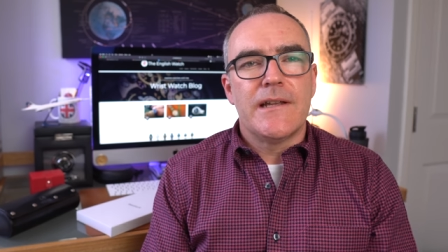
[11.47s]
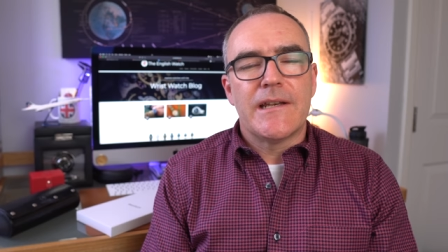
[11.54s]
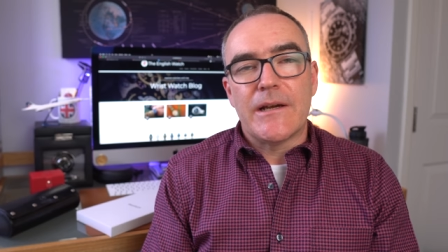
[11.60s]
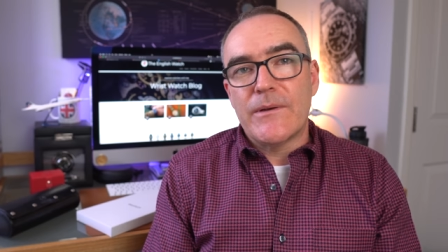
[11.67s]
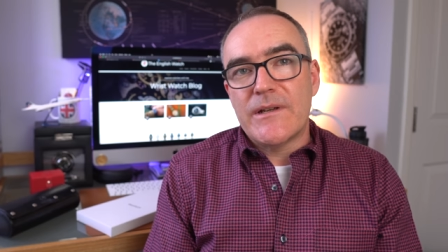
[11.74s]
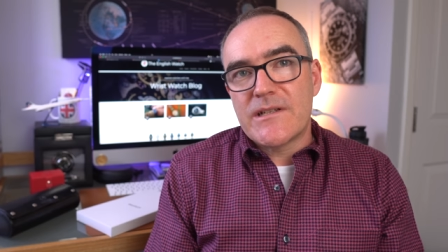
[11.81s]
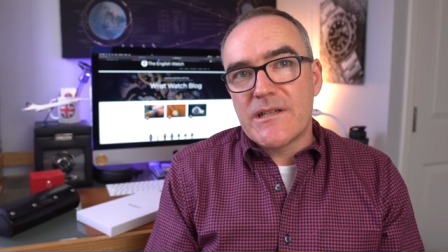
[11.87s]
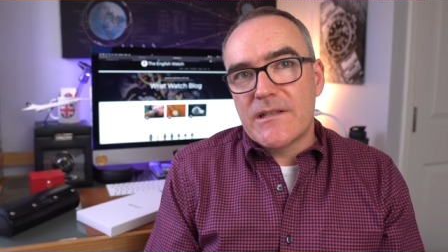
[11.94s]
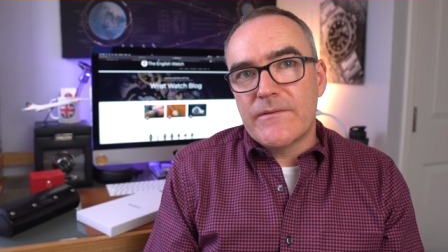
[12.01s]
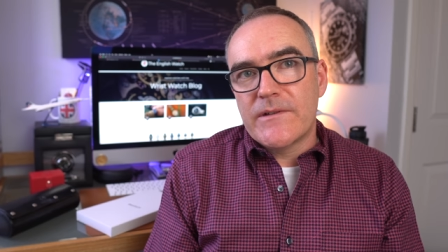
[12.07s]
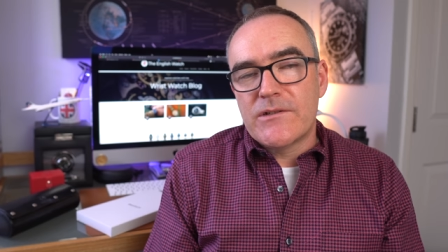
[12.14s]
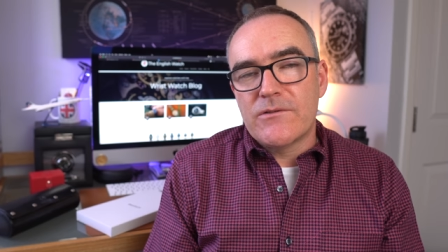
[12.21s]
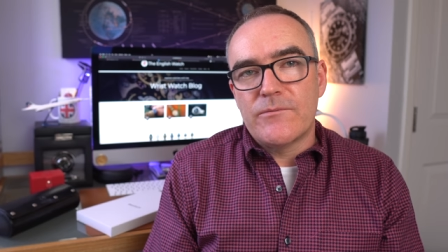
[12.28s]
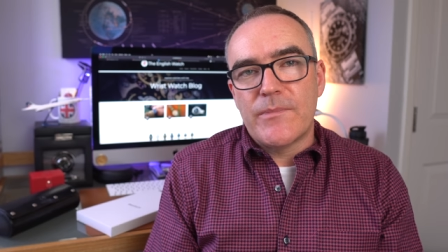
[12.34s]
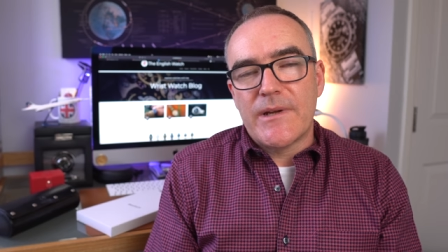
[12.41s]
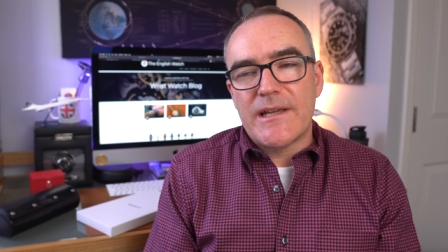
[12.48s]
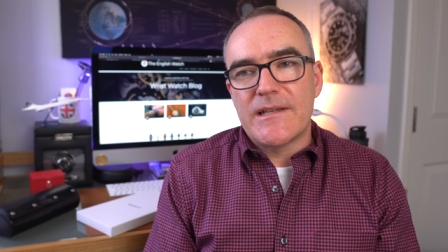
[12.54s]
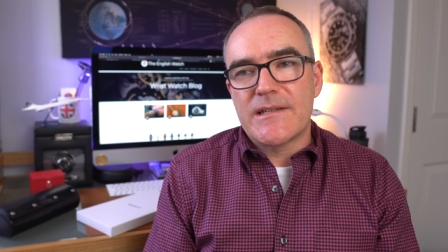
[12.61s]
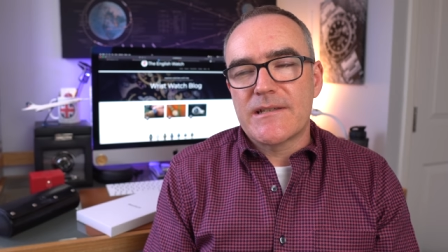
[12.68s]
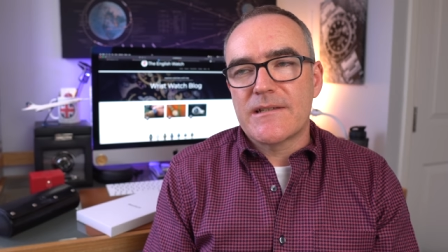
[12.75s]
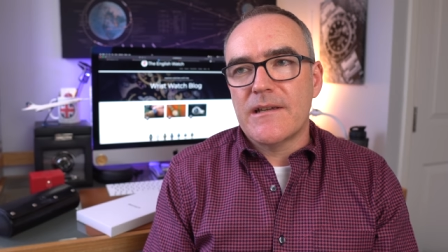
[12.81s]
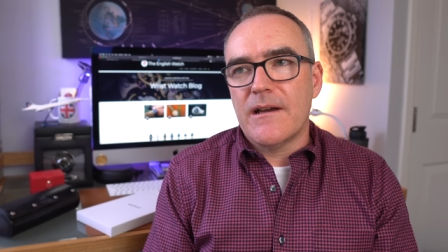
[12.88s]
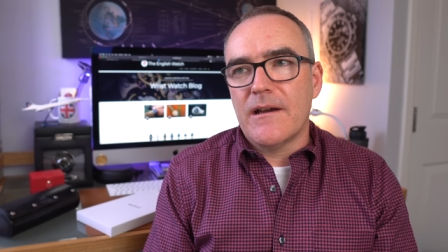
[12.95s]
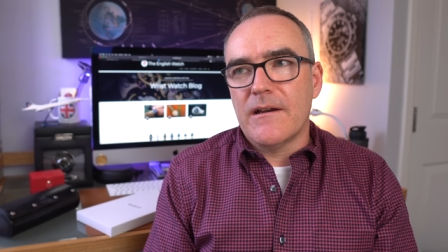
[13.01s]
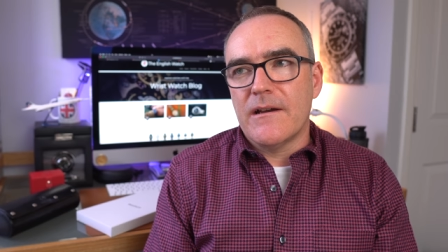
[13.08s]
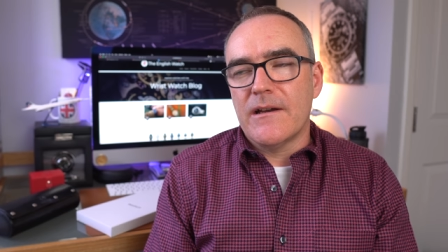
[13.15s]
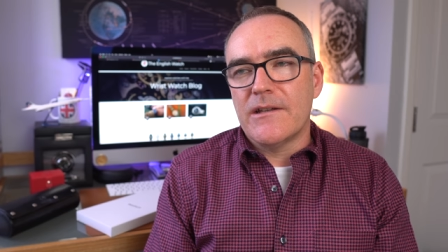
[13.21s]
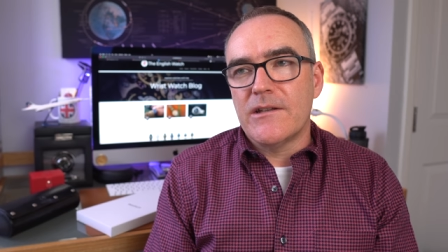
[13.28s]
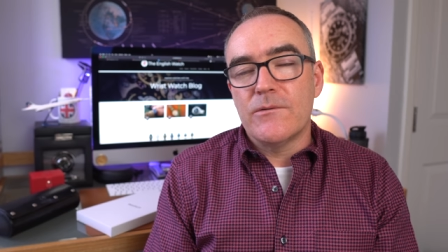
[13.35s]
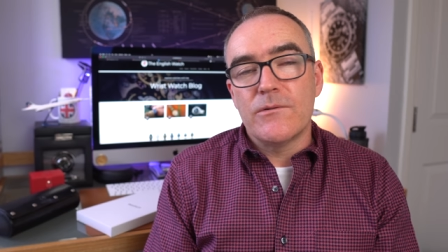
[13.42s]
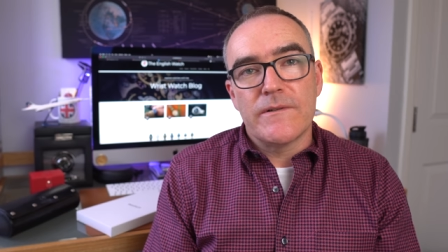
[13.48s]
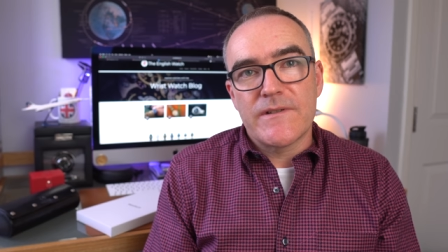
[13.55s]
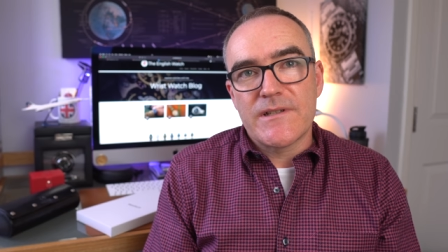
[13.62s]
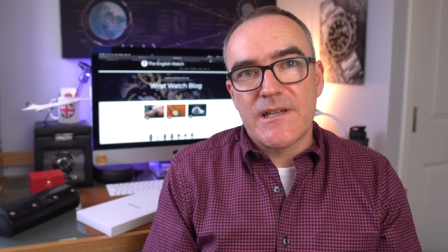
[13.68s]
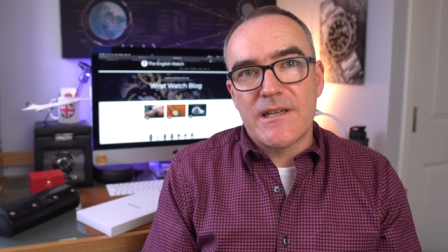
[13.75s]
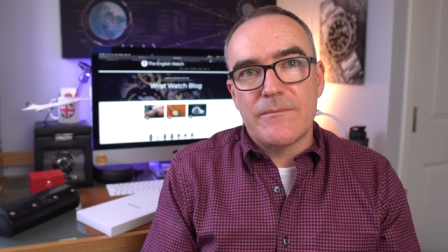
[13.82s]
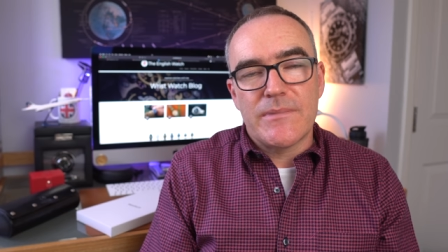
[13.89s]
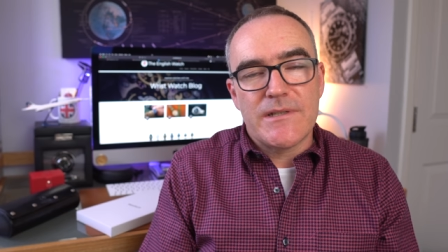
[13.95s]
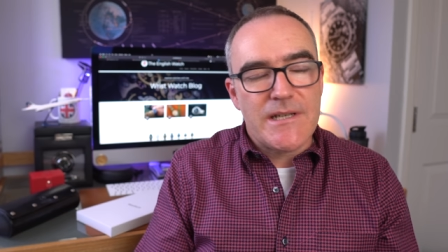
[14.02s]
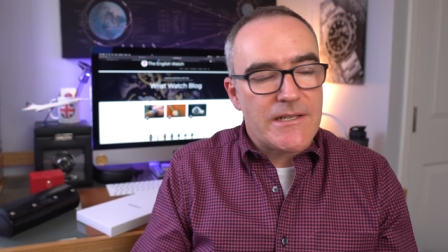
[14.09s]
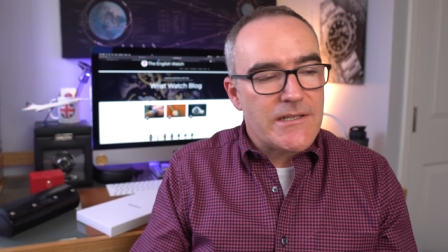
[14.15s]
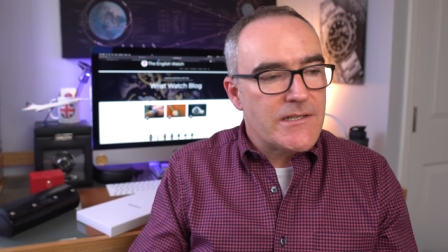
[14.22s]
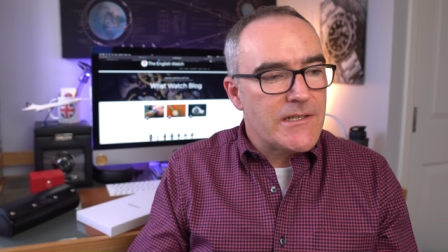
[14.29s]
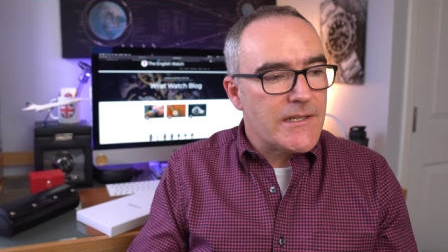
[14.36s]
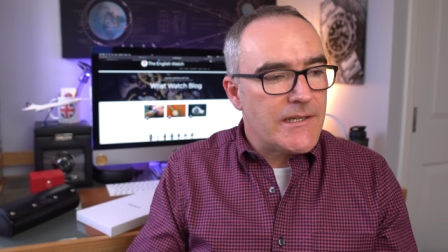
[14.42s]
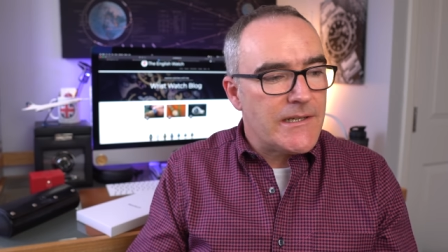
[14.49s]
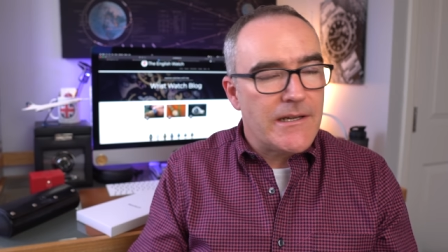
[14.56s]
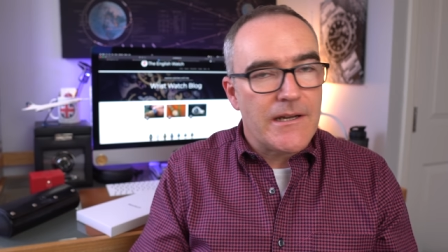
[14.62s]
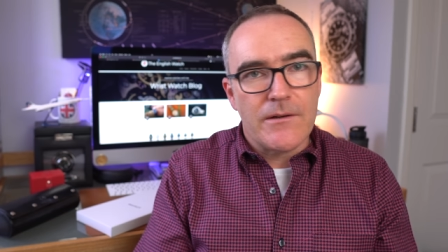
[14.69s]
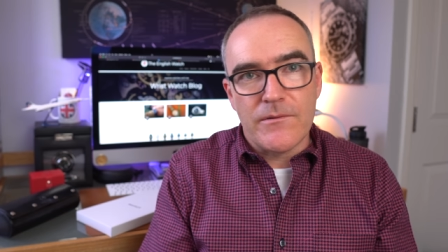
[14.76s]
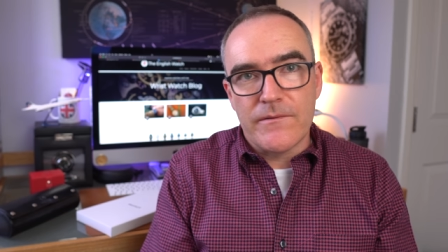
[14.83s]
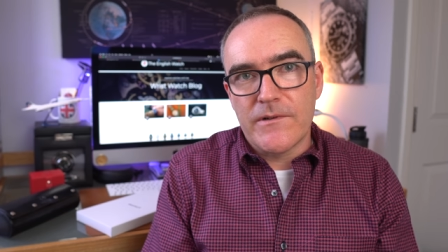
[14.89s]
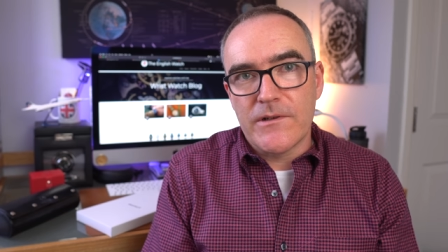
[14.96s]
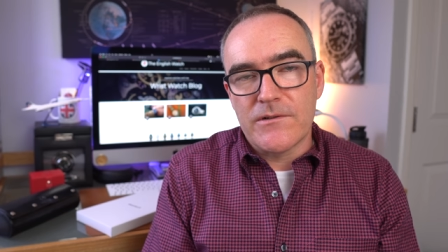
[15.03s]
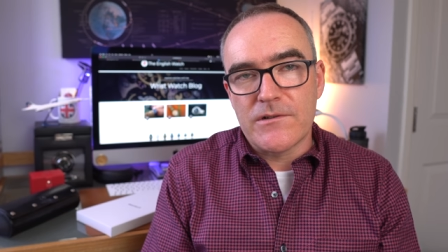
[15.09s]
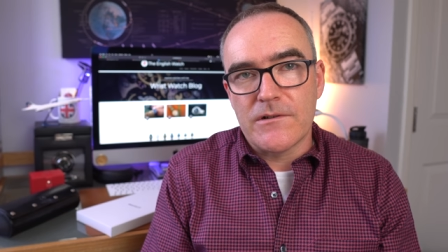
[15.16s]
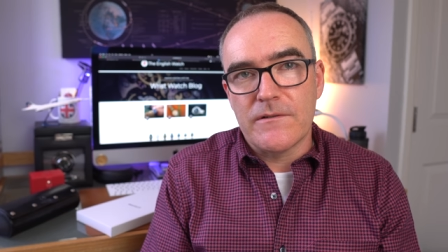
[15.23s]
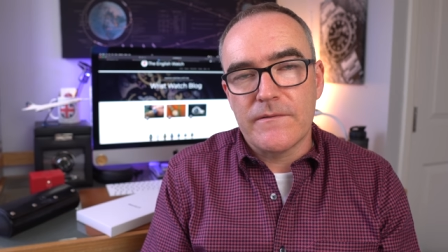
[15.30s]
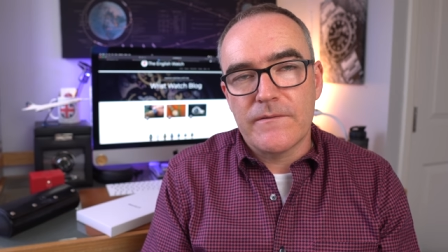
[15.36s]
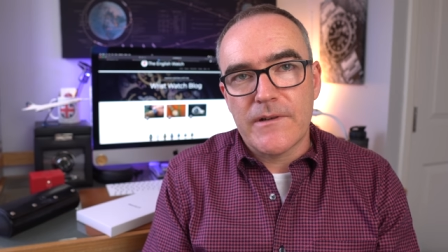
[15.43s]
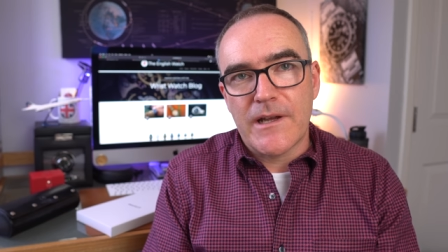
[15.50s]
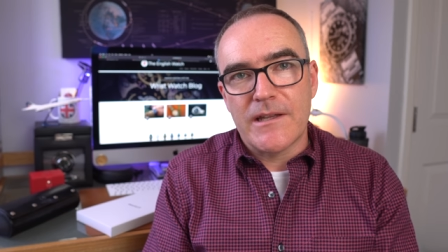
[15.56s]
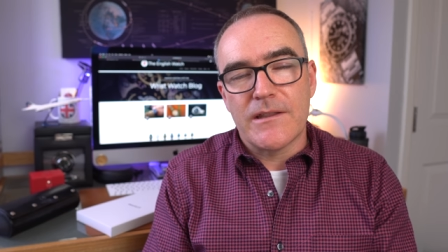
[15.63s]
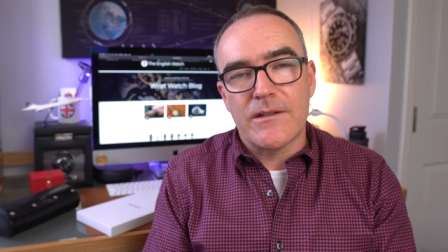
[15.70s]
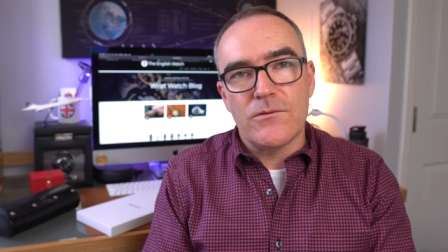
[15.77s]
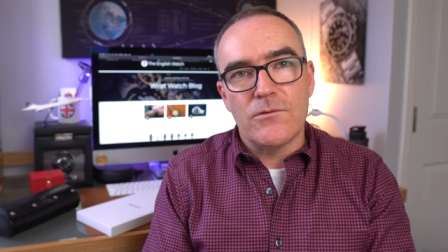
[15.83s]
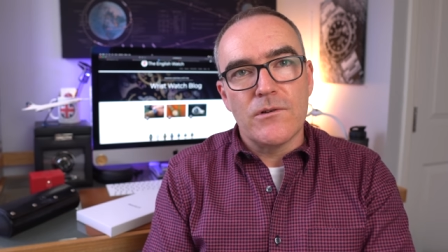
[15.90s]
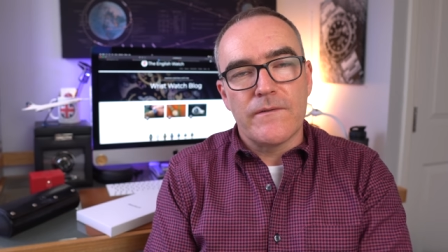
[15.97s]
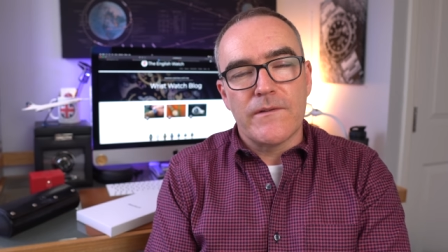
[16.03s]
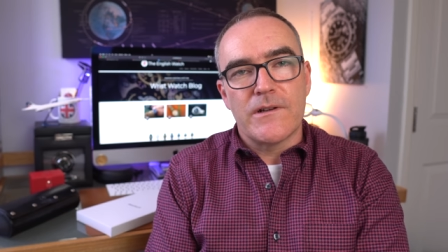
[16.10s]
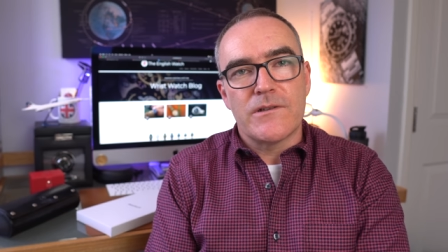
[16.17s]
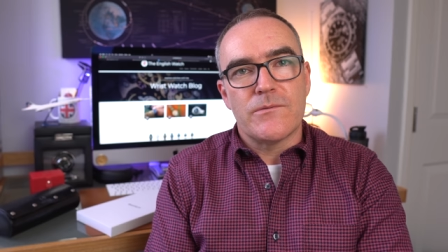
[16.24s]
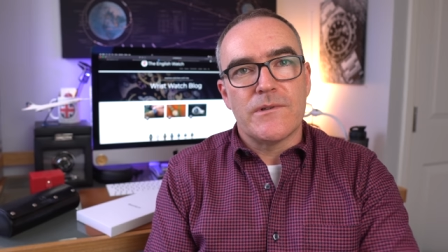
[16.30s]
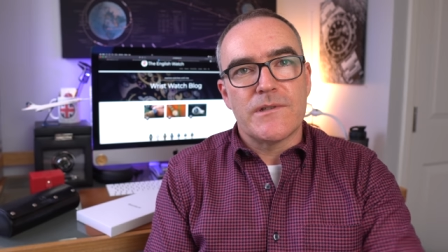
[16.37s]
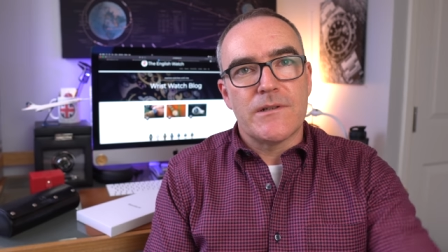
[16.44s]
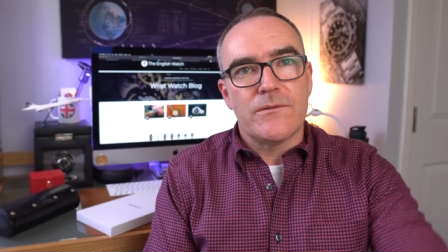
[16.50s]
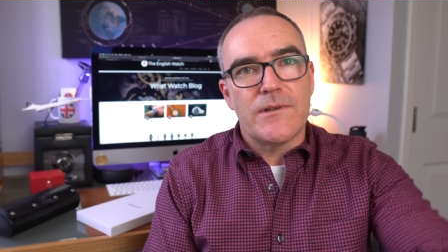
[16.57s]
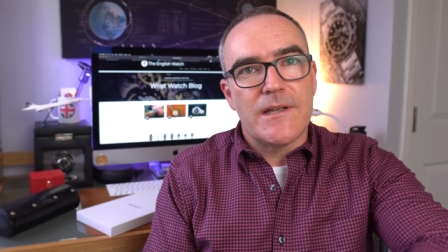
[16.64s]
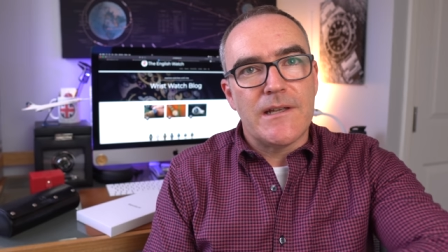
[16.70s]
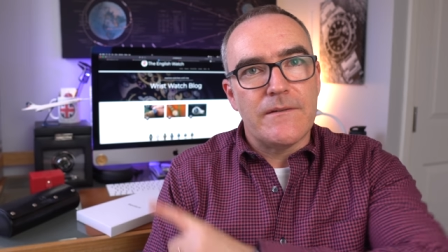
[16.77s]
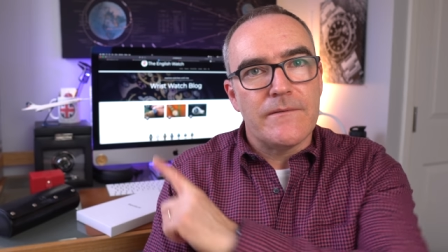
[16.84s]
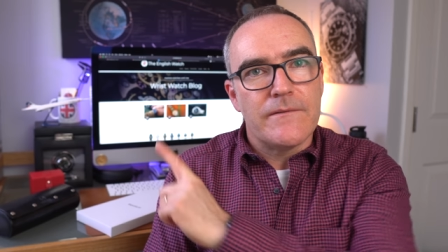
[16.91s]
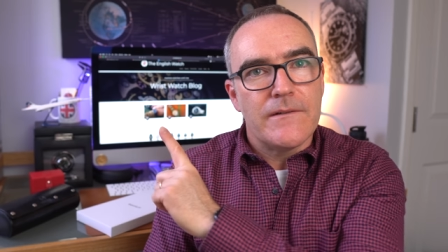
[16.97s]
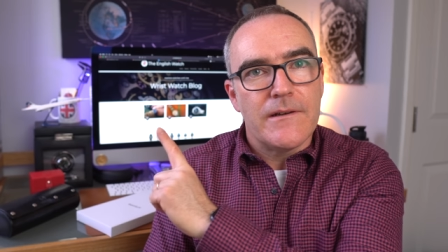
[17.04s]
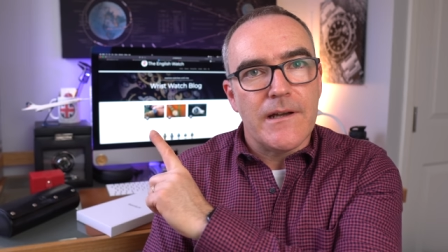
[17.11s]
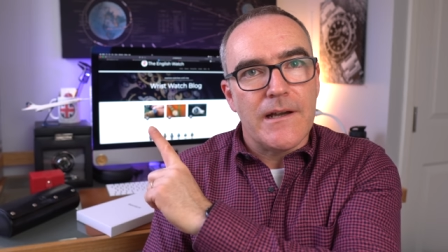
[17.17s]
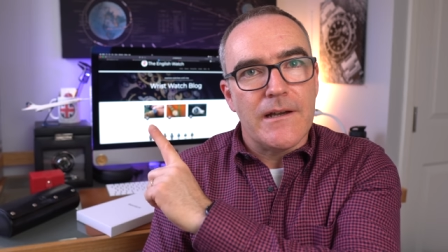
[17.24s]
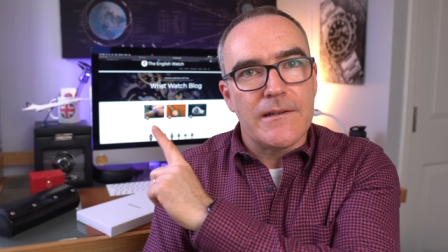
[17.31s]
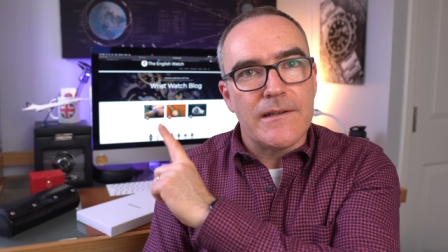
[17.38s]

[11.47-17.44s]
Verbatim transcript: Now each individual piece uh, you will have seen potentially uh, reviews of and all of those ones I'll leave uh,